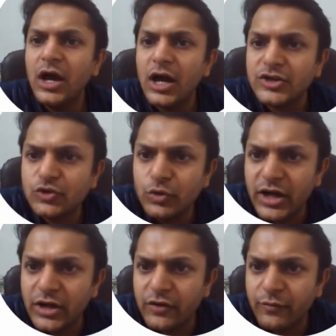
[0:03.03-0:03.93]
a
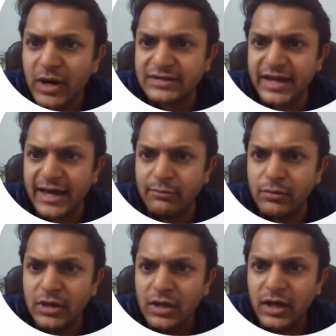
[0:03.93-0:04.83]
student of mass
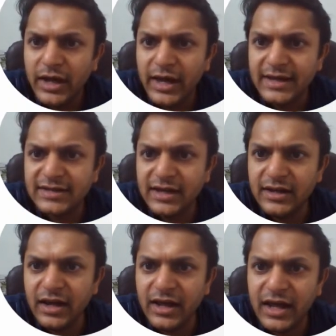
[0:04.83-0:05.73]
M is in
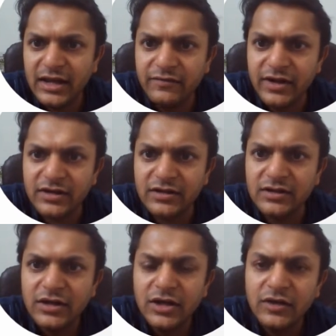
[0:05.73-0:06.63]
an
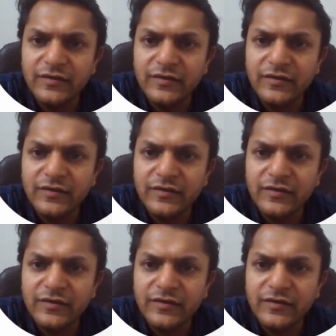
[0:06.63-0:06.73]
elevator